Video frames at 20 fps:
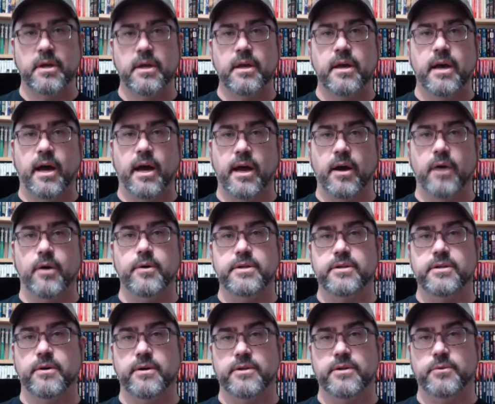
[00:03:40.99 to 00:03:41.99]
I always
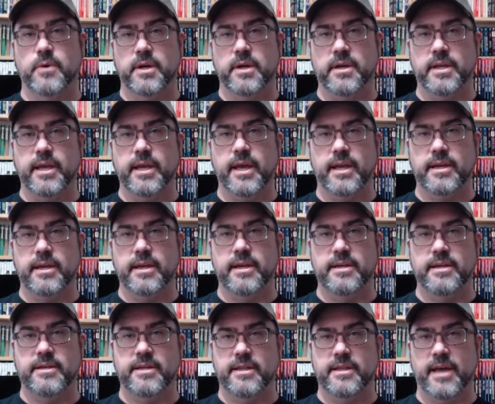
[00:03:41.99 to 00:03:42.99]
wanted to get
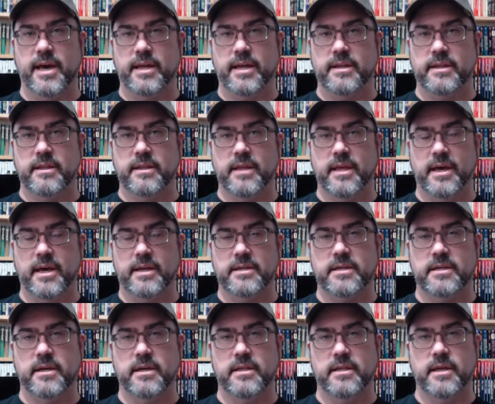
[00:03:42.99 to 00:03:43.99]
into that
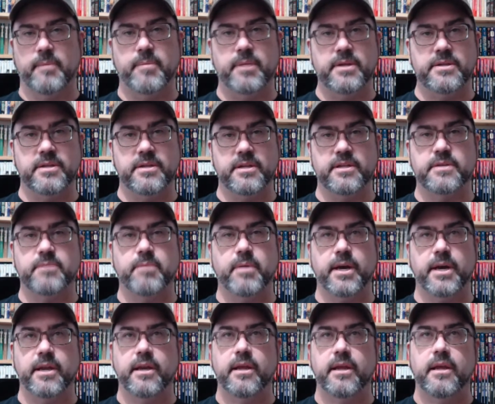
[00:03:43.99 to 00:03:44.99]
business,
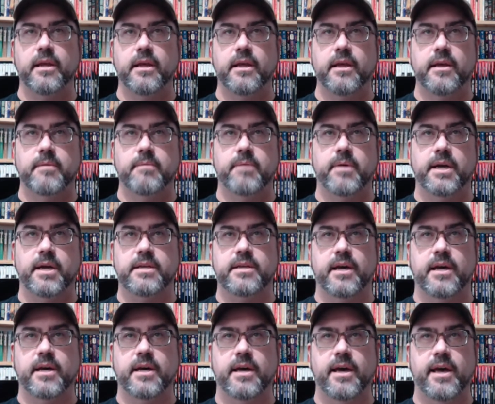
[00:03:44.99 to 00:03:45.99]
but
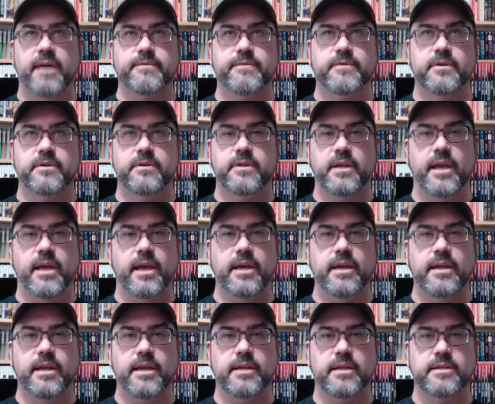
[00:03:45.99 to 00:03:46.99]
after the
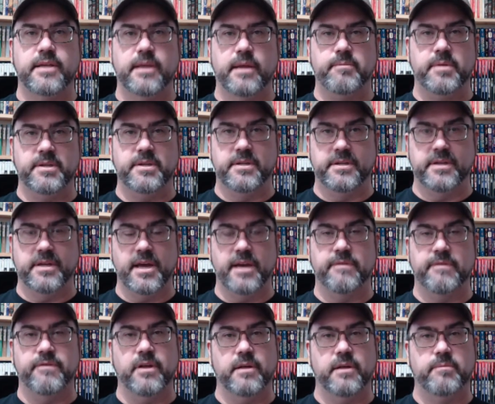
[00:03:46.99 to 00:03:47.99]
80s, that business kind
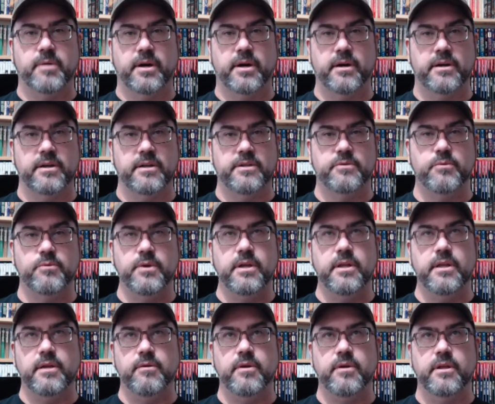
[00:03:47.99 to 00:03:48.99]
of fell apart, and it's
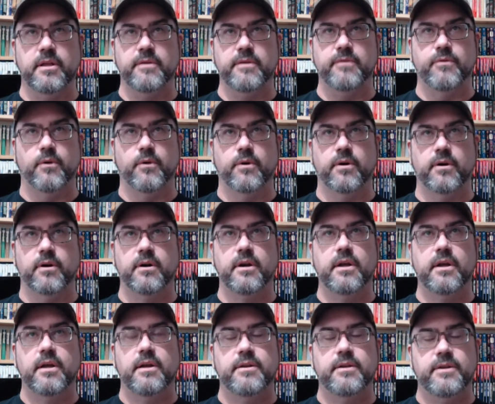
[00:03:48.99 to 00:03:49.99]
really for
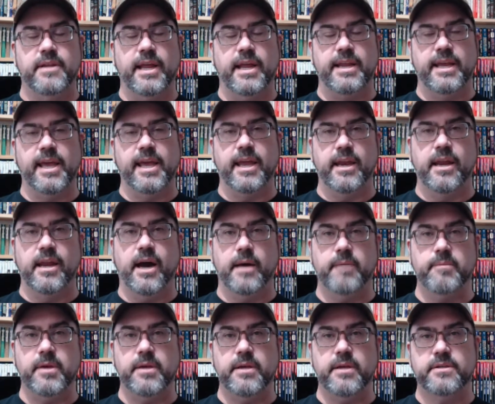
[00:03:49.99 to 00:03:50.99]
dedicated
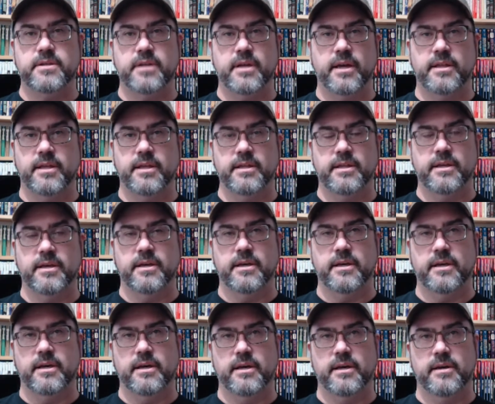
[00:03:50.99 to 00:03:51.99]
hobbyists. I think
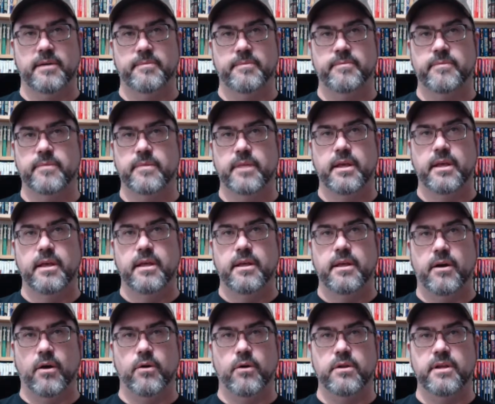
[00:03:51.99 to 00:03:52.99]
there are
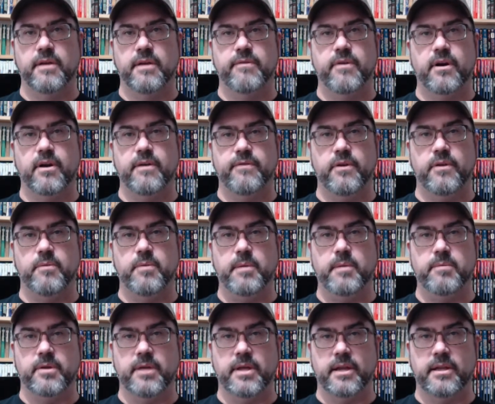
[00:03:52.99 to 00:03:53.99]
only a very few
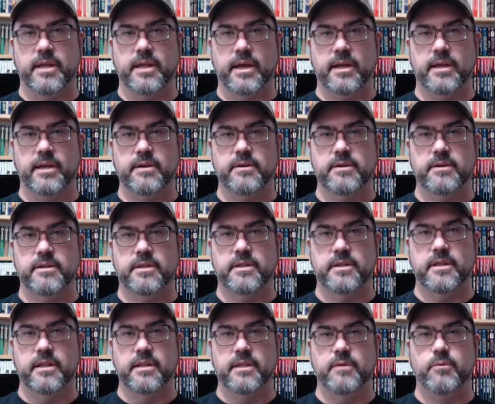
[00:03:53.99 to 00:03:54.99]
people that can
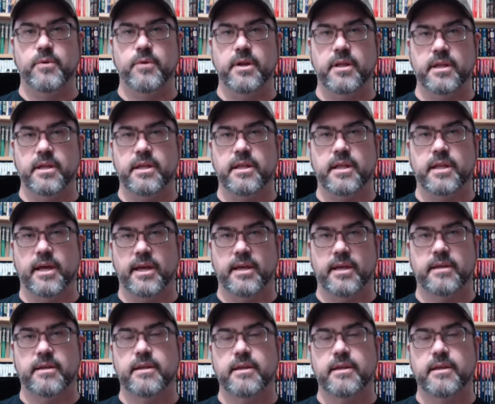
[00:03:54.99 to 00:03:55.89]
really like